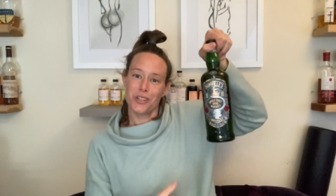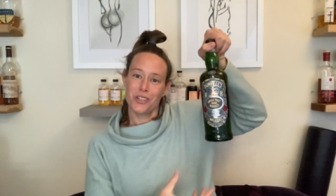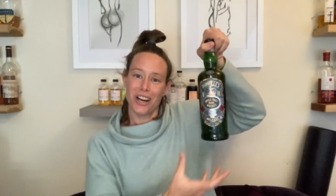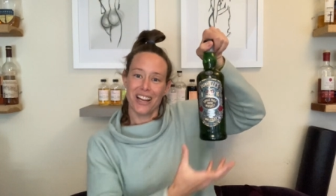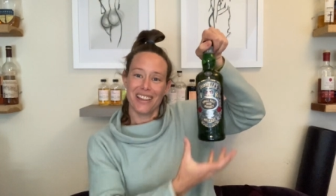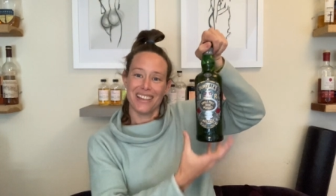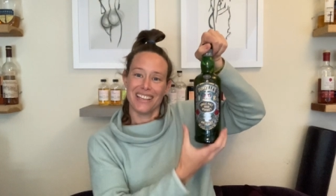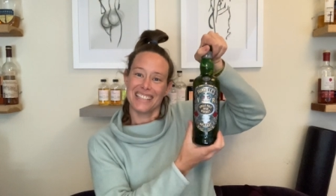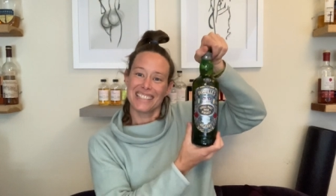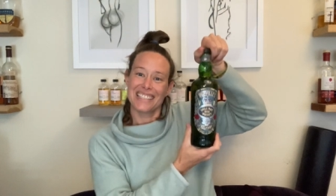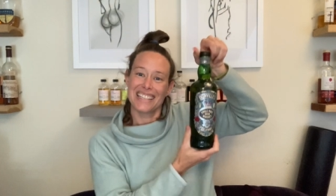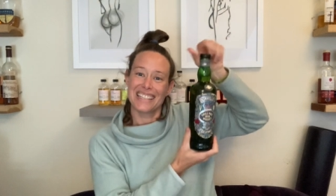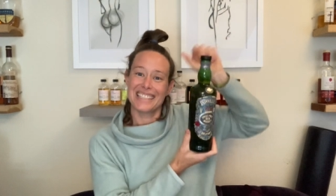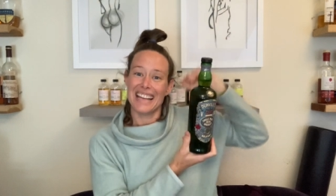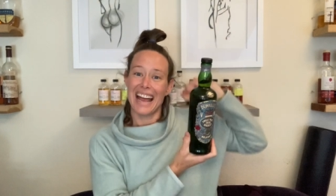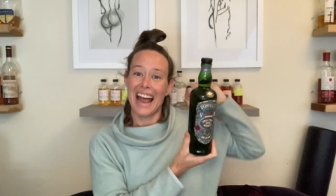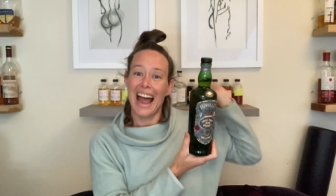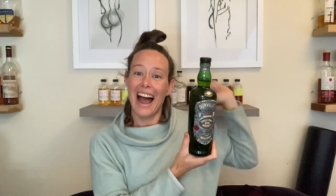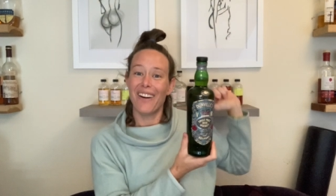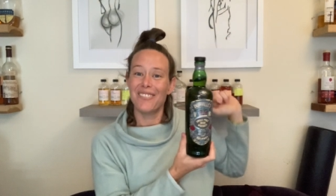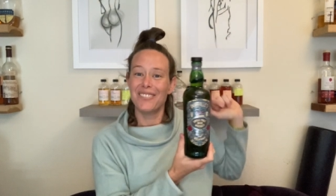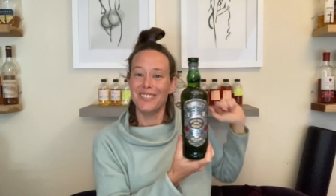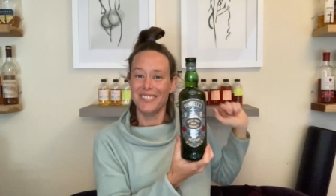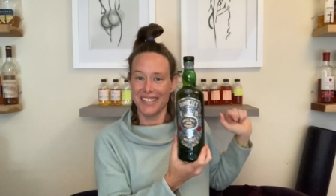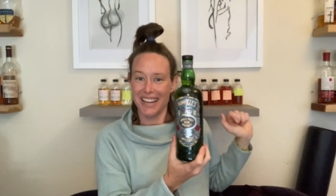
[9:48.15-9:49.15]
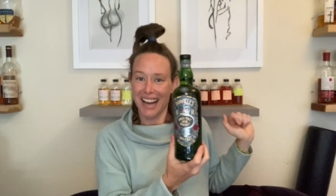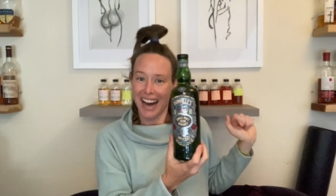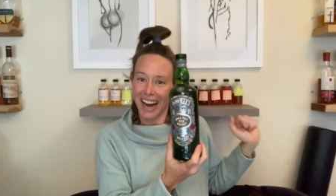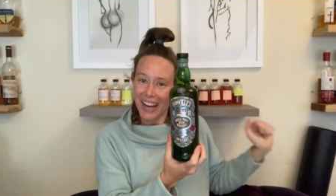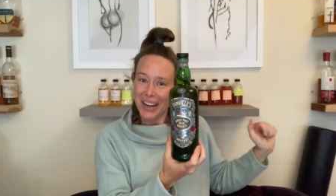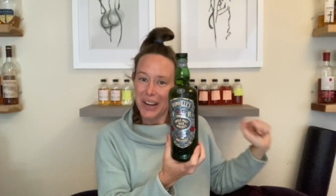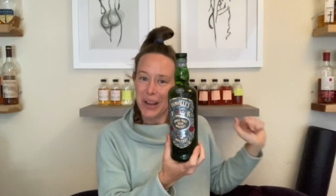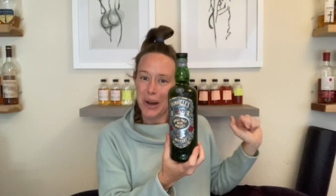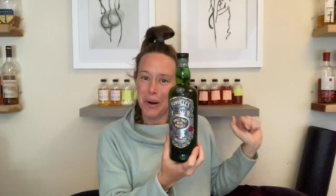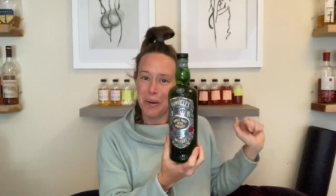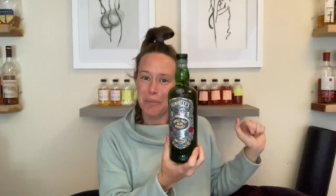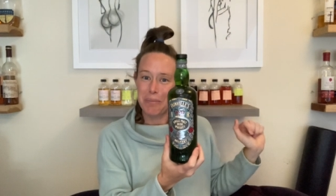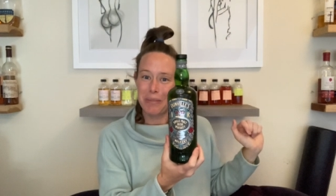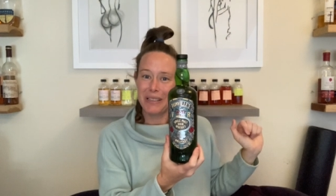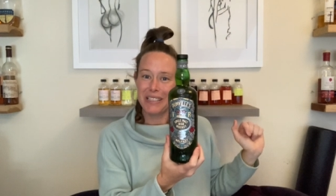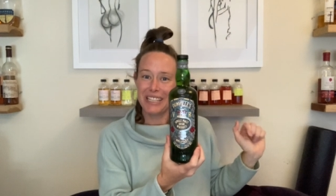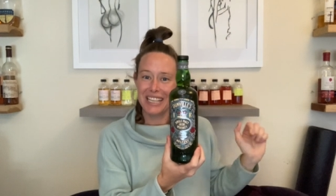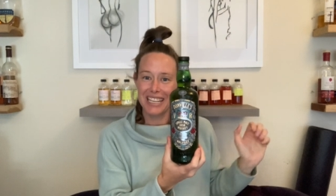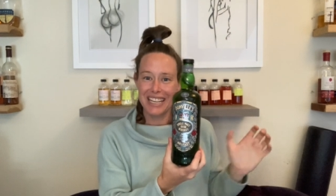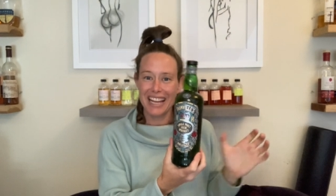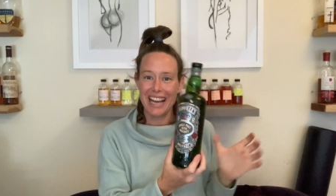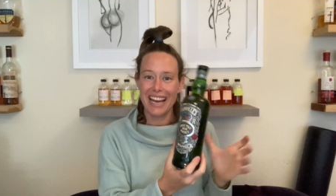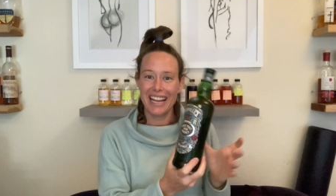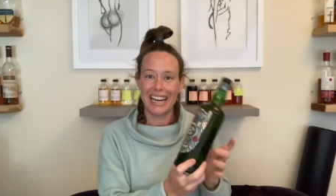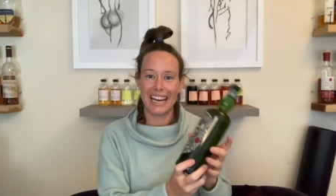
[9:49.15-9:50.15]
try this because I have not opened
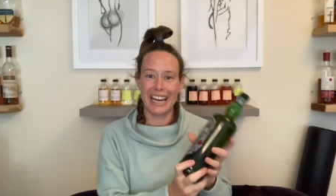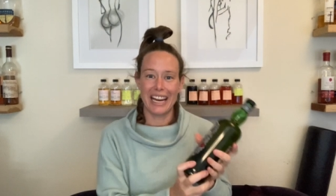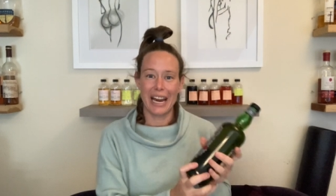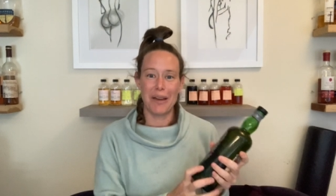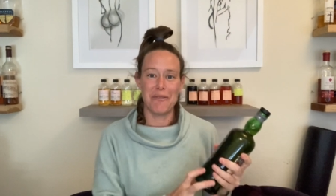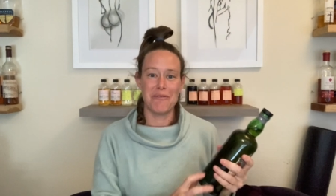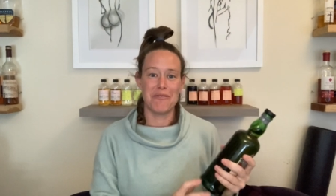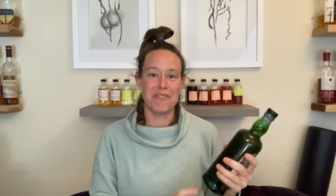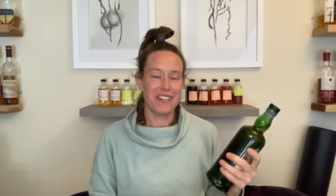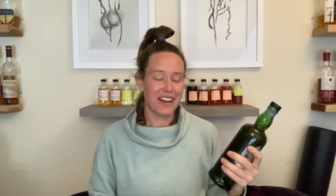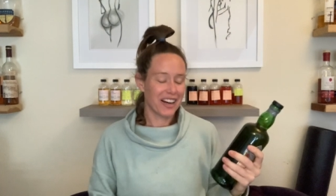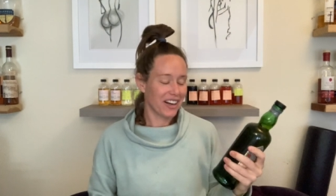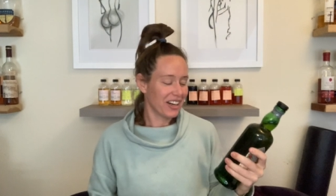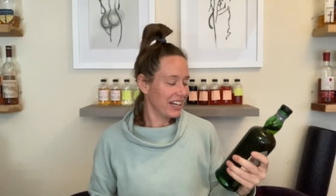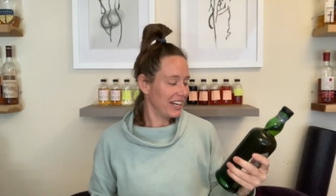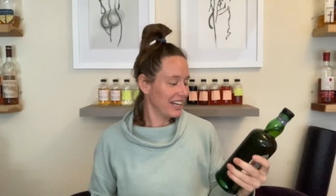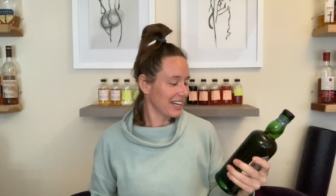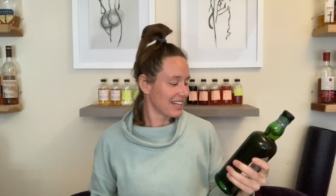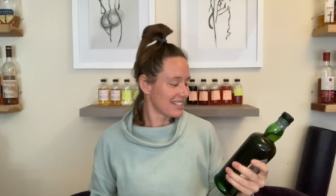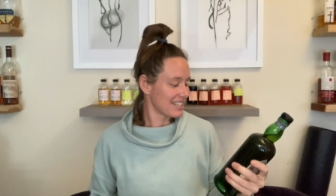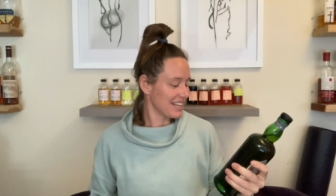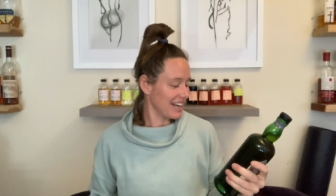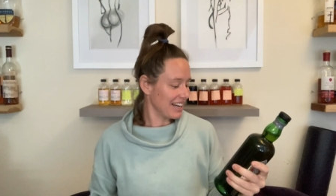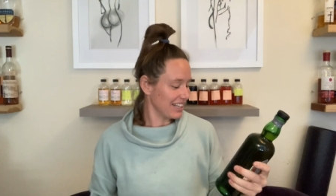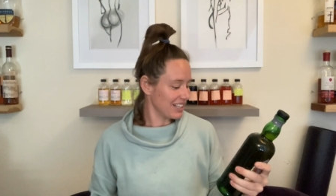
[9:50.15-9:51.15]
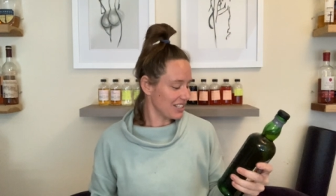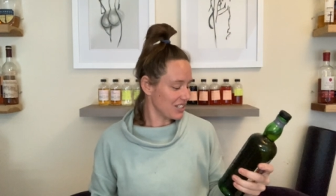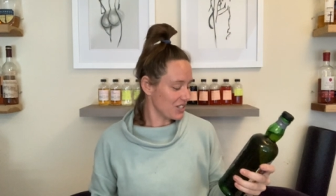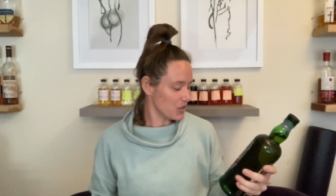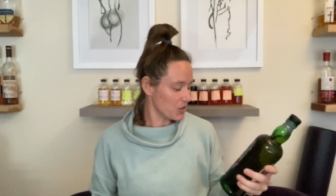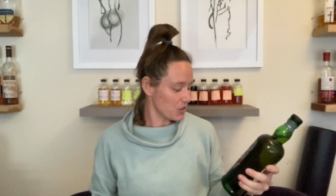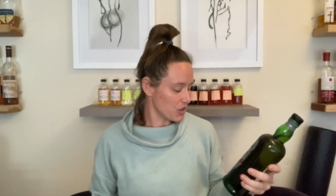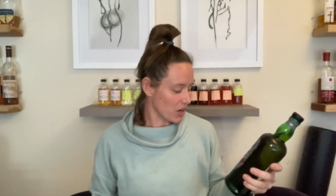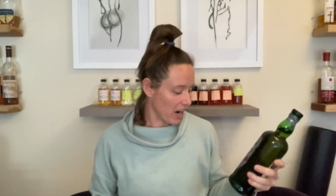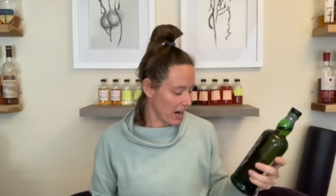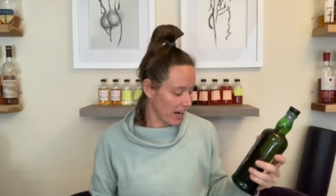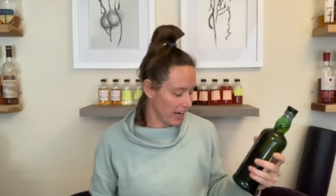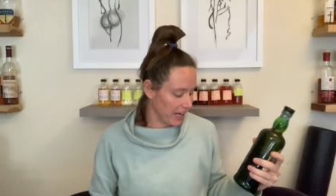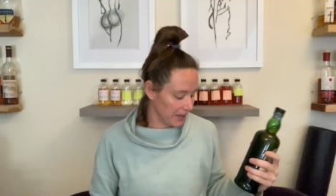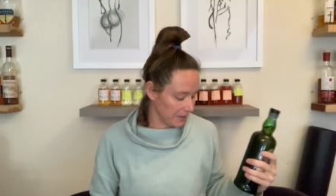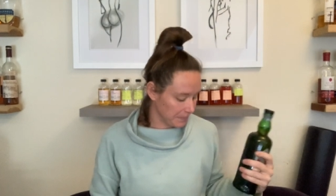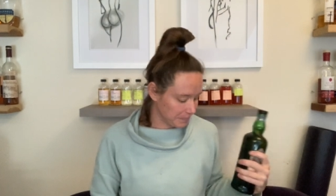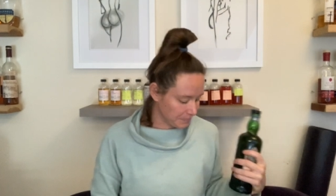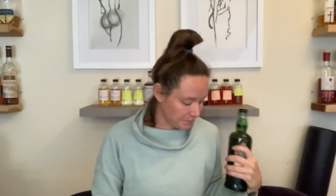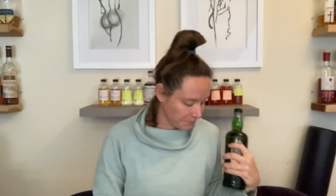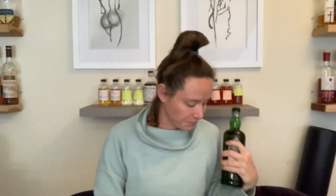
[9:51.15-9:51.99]
it yet and I'm very excited to try it.